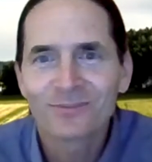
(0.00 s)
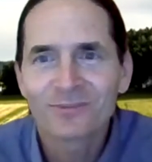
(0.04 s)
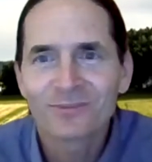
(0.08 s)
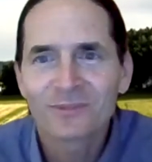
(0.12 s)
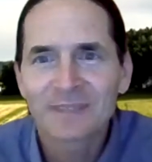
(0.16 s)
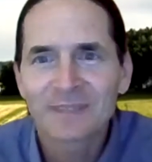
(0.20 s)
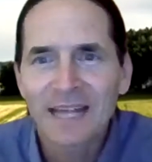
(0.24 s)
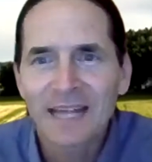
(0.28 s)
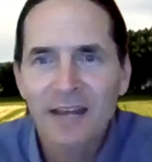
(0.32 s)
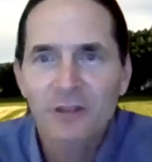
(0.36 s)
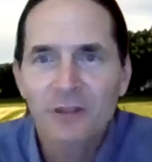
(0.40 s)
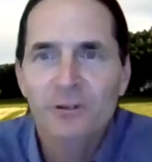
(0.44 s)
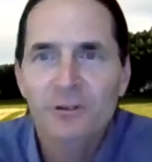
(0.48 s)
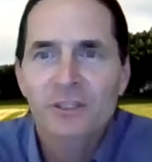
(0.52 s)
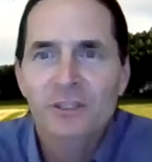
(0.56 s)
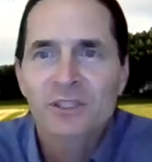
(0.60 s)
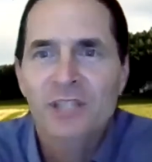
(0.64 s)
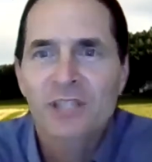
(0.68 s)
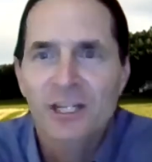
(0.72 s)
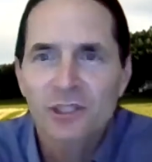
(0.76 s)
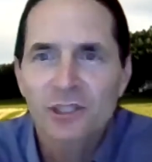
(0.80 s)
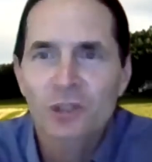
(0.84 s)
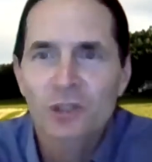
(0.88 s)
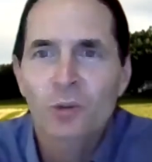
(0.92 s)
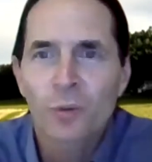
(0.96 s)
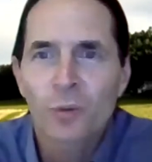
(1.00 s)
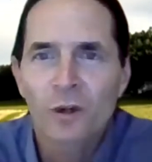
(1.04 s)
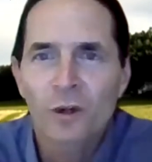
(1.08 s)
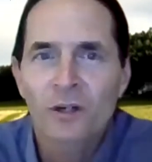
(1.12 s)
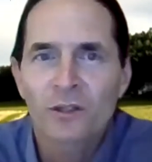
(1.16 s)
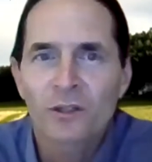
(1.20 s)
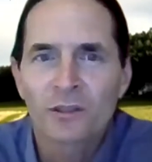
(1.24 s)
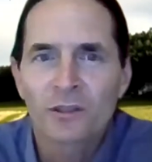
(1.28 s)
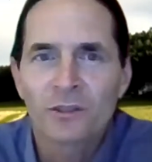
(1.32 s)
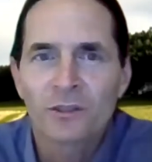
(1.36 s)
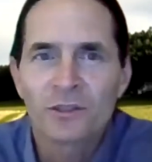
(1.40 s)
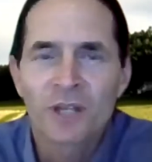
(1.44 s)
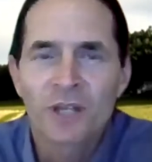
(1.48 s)
Now they're essential
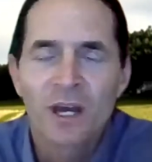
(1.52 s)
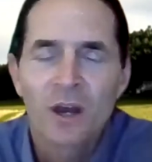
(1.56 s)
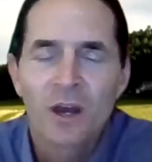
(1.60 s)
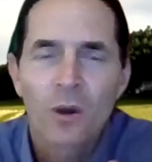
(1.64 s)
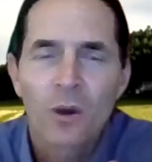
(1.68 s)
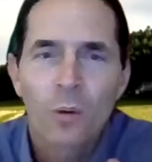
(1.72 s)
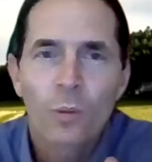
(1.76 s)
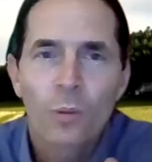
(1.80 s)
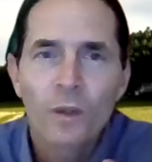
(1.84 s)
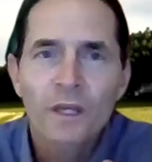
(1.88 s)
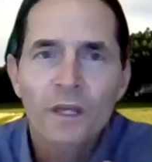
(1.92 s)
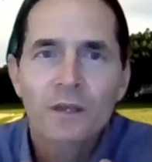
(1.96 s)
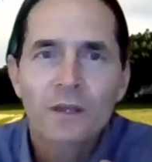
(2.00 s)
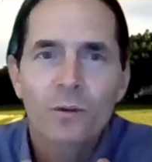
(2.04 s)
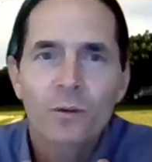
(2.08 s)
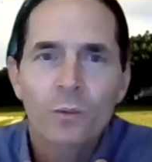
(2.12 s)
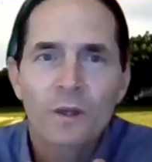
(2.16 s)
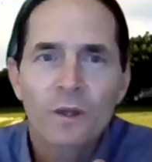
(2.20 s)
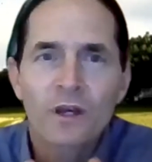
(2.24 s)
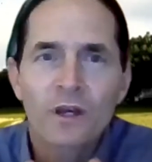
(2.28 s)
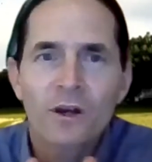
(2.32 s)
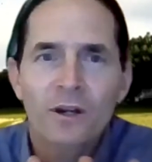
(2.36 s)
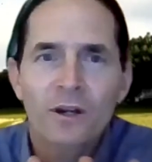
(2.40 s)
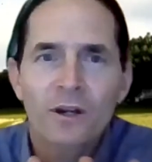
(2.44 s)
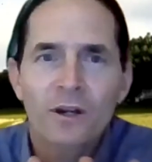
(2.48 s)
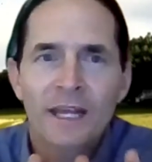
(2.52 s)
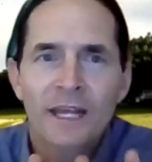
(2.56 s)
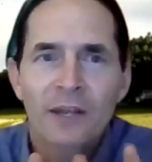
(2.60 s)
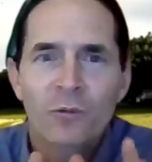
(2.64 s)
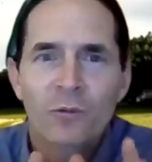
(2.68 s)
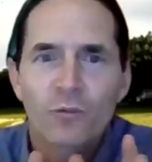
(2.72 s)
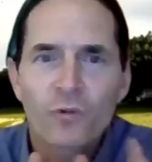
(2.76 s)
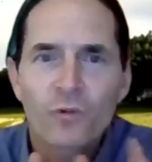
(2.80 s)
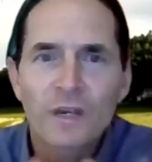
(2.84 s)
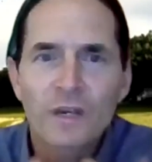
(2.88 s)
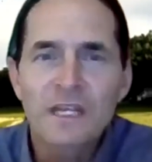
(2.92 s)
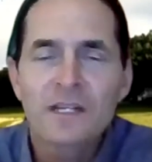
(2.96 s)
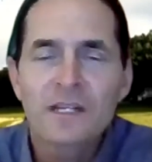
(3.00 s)
workers. We are in a
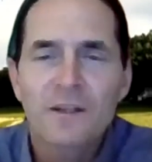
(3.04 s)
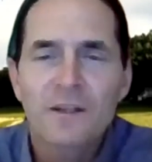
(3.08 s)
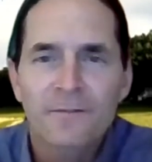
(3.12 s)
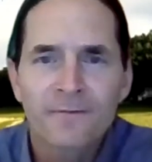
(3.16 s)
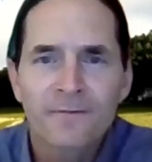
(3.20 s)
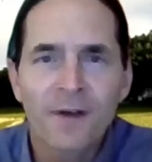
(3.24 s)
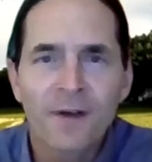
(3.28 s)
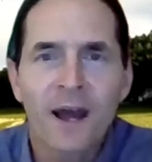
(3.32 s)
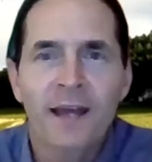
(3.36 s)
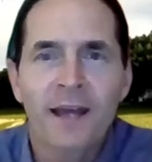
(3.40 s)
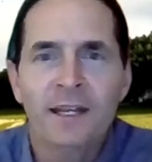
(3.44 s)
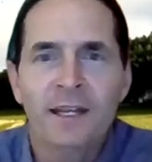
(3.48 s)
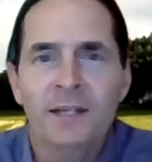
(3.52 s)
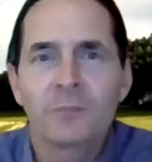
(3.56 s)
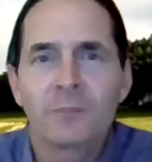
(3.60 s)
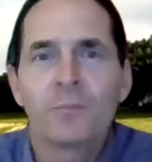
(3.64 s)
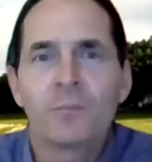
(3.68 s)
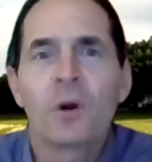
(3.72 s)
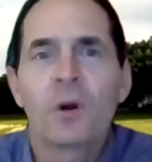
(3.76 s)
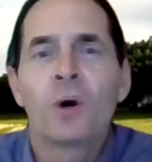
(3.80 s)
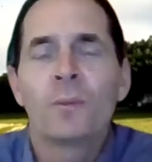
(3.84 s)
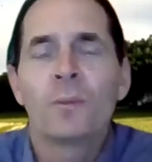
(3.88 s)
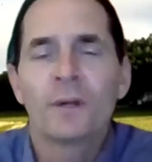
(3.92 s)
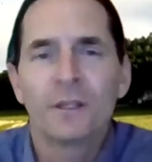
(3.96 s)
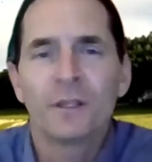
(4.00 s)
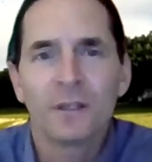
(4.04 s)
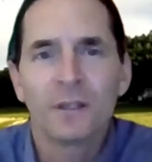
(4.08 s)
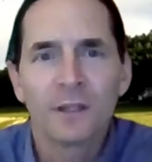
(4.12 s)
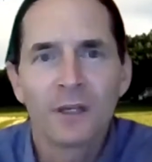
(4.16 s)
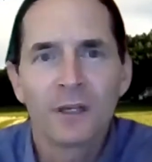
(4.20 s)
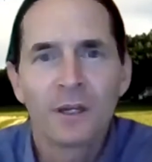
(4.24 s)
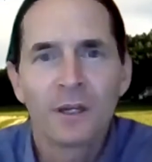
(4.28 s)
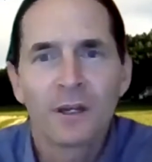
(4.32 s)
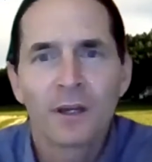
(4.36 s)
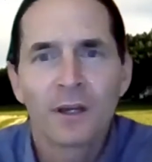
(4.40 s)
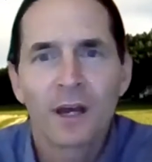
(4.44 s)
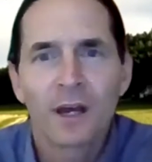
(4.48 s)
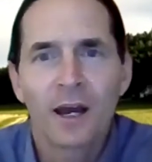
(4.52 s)
redefining moment
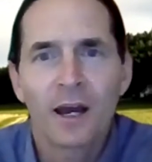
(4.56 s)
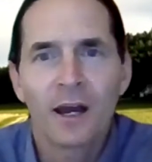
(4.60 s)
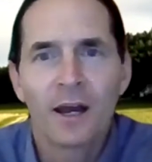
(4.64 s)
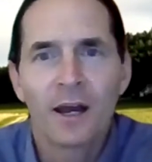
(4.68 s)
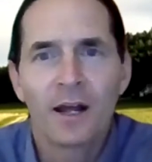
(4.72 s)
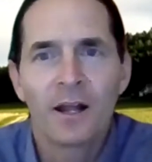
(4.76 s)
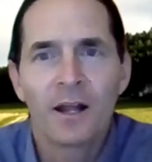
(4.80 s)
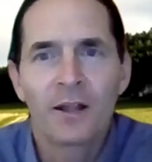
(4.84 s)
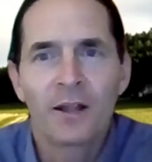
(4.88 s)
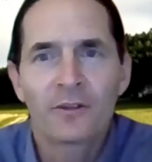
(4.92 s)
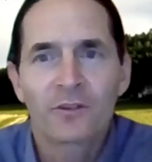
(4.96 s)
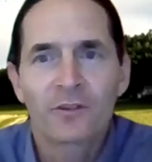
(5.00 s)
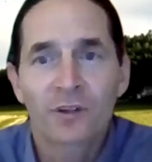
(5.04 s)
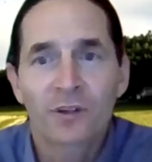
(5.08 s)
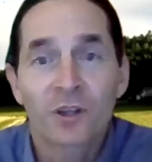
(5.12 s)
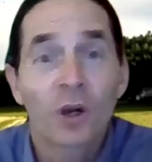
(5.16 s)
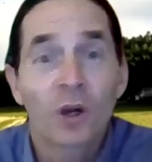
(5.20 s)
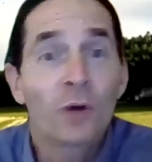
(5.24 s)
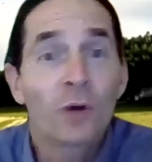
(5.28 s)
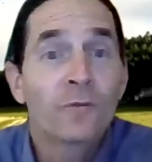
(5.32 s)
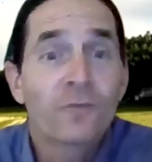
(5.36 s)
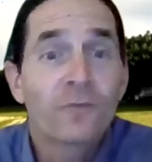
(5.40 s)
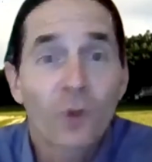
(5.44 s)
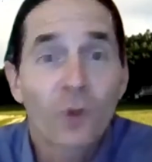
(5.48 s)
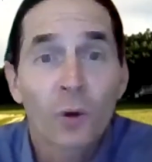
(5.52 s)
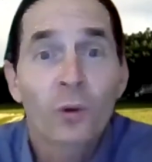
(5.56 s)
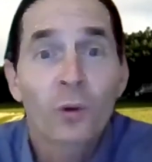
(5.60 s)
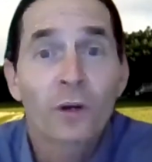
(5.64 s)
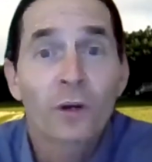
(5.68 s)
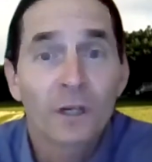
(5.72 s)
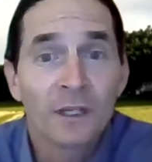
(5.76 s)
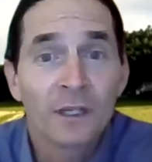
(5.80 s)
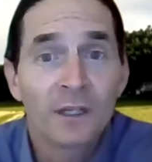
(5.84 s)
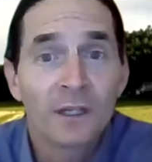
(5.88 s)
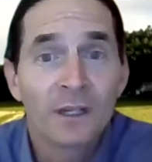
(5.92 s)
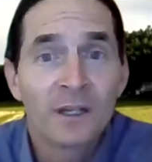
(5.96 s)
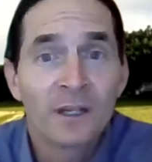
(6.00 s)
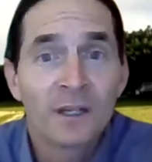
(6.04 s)
to go forward